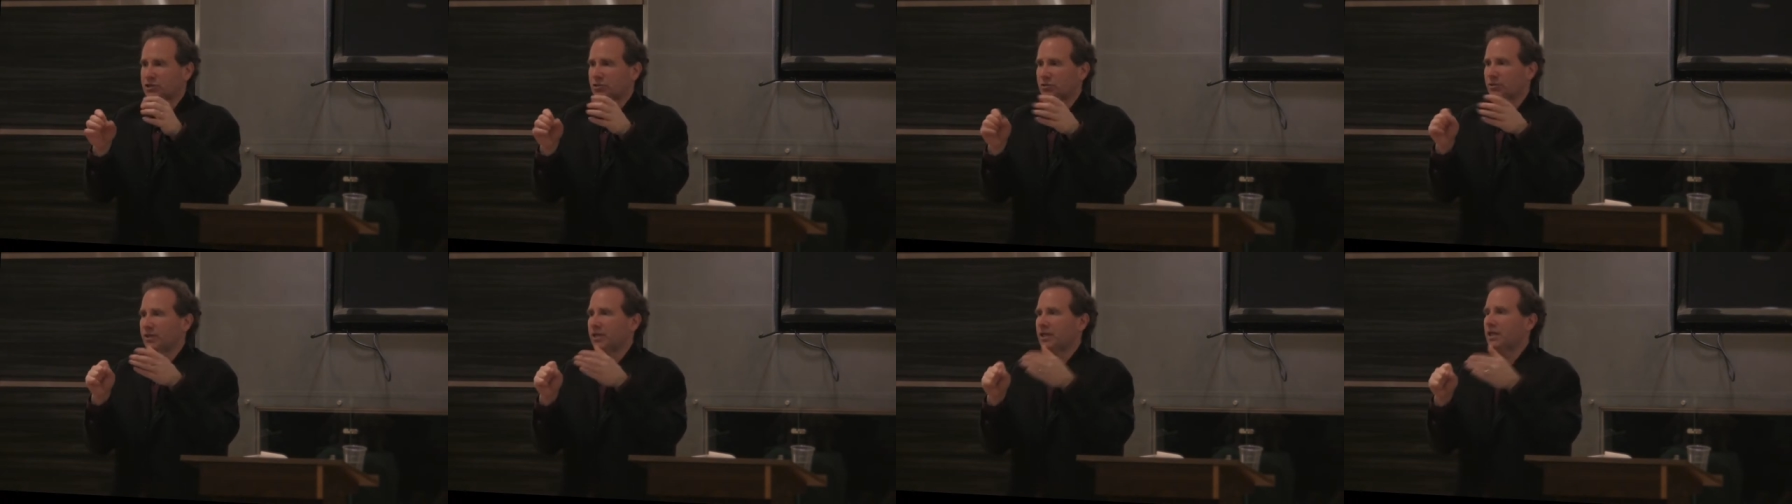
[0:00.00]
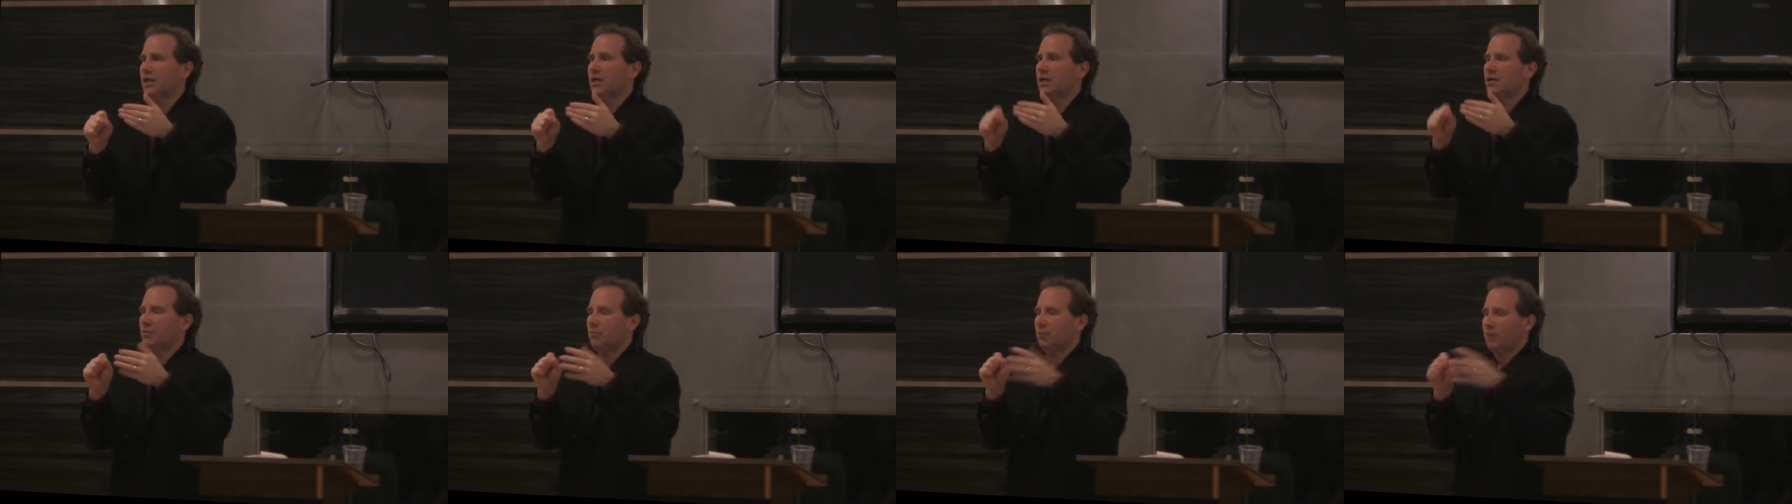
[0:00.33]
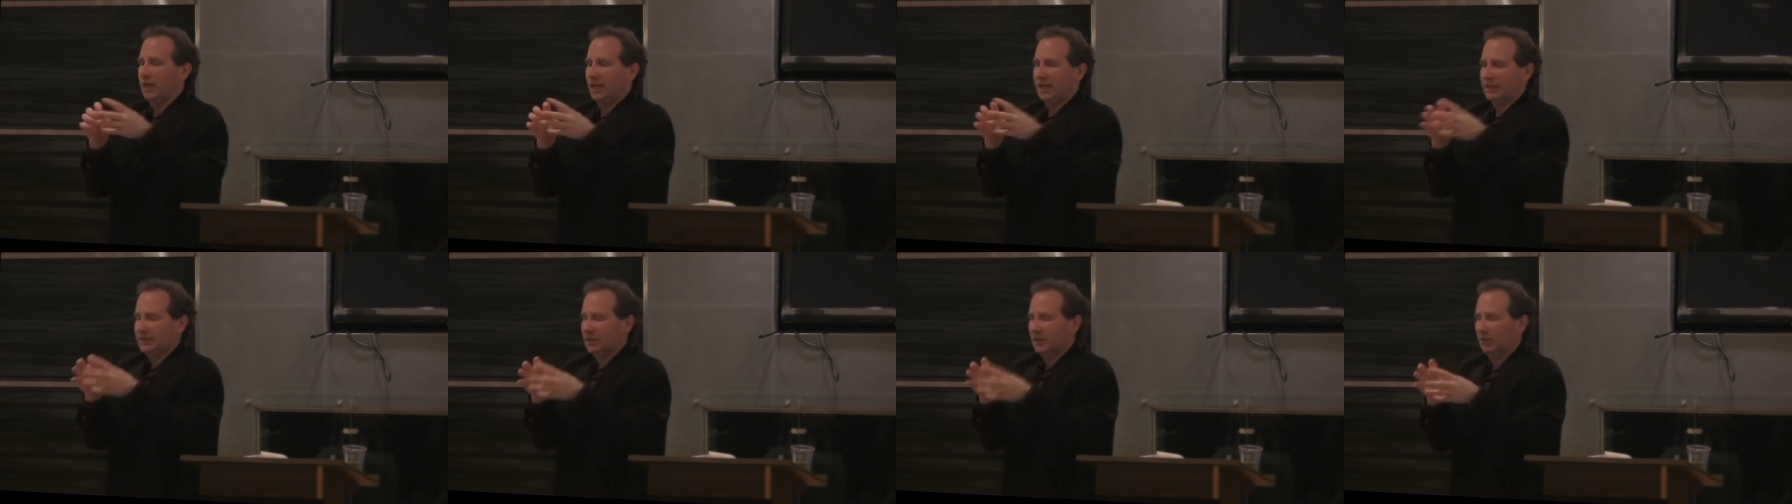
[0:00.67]
to it.
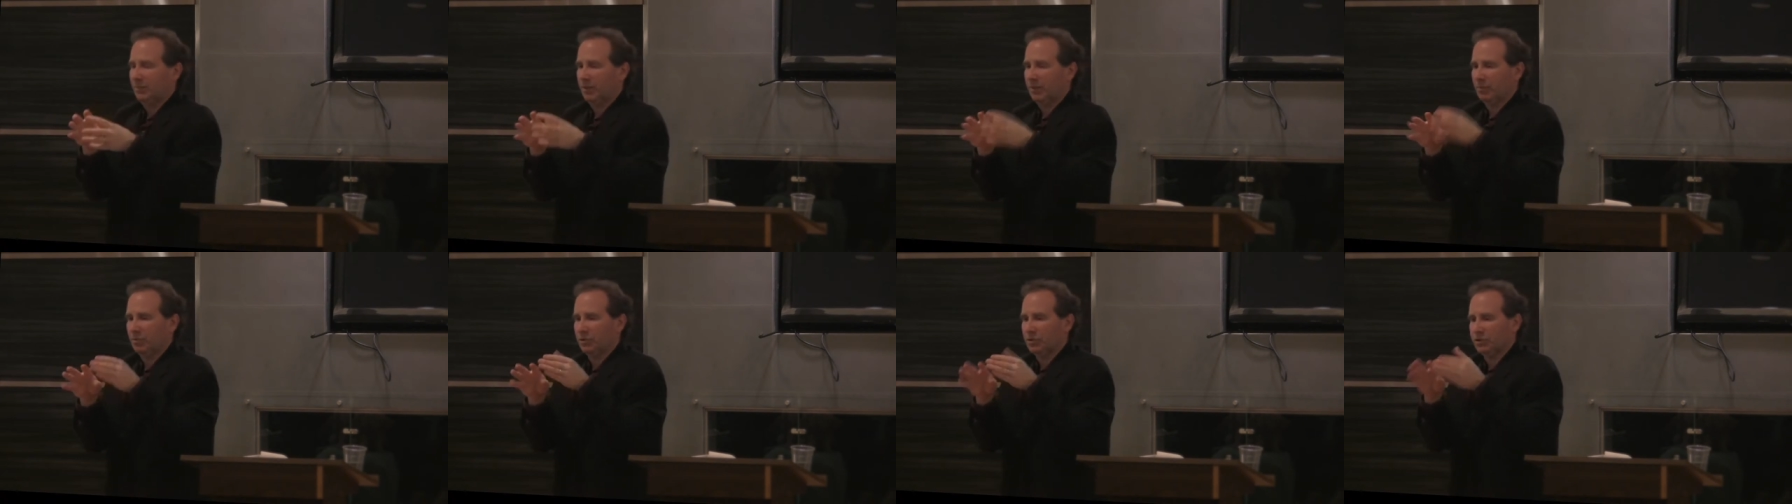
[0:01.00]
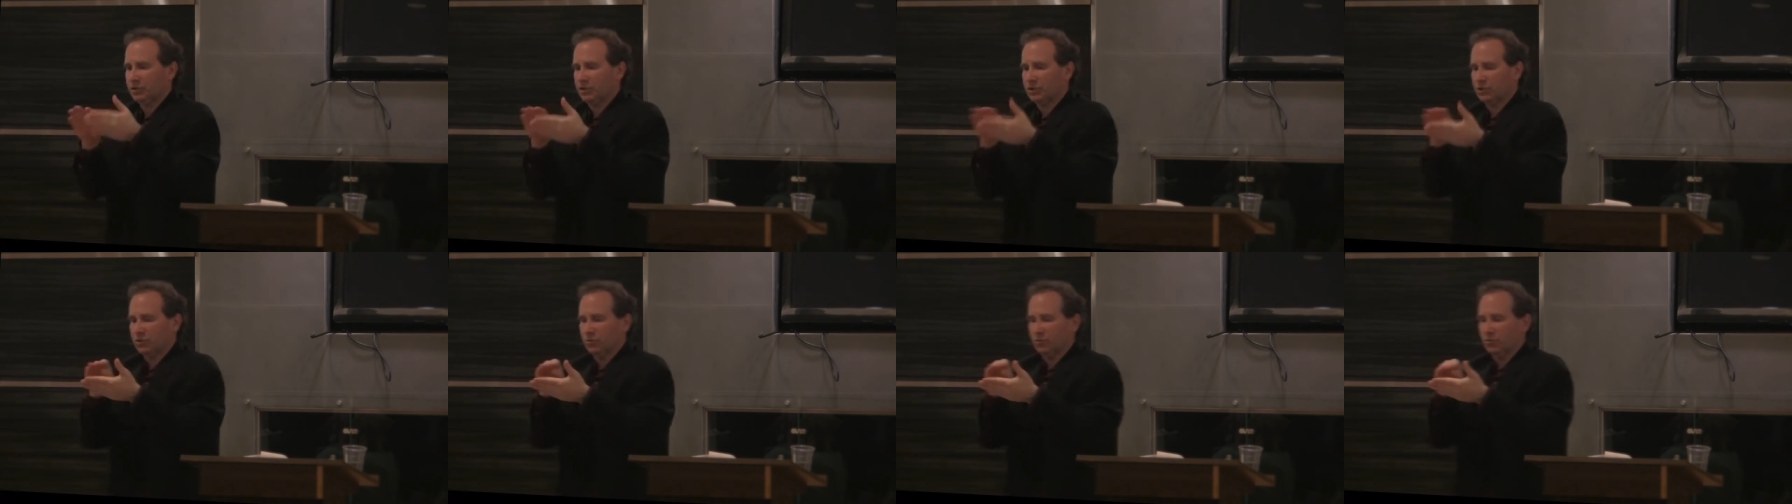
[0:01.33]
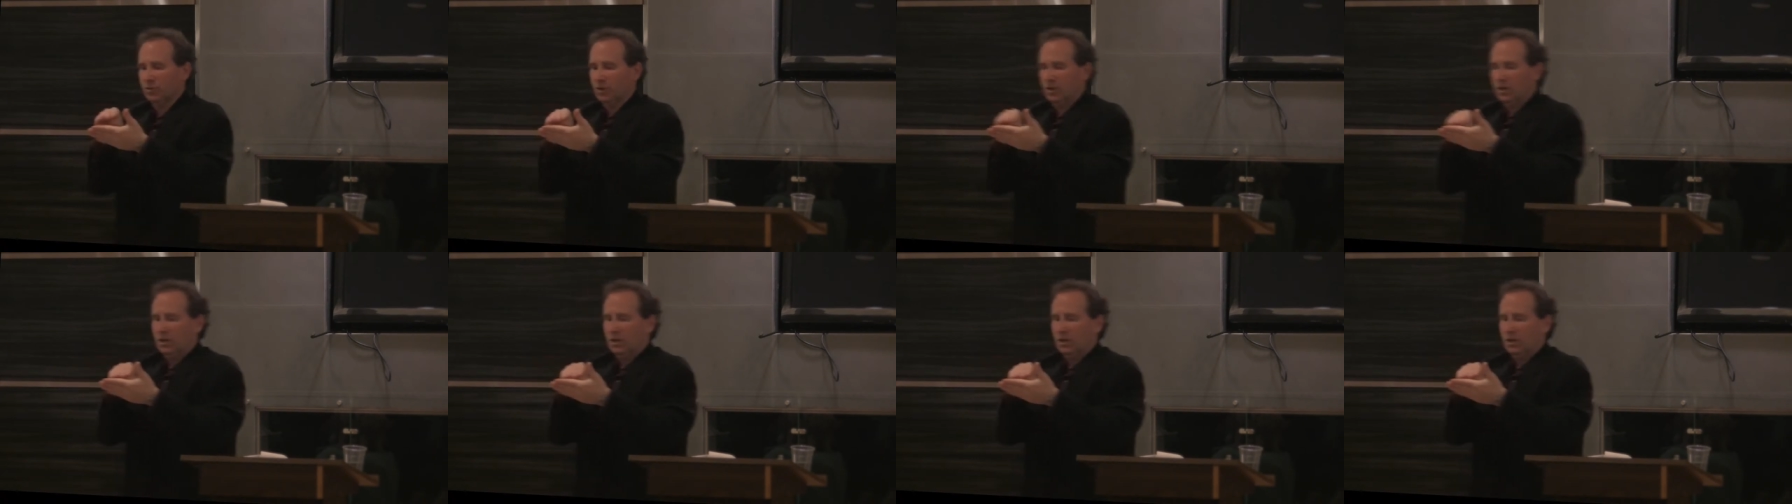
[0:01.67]
What I tell people is to